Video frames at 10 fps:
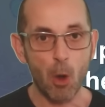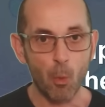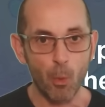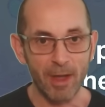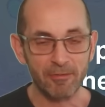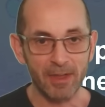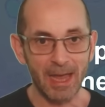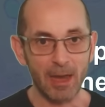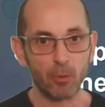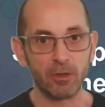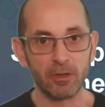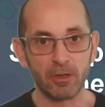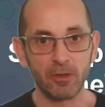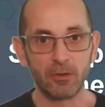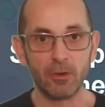
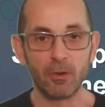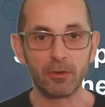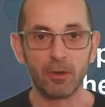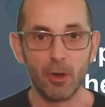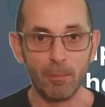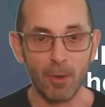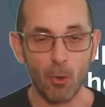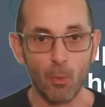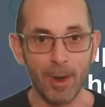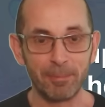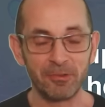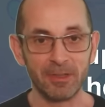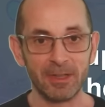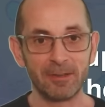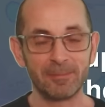weatheroutlook.com
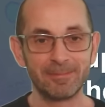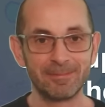website.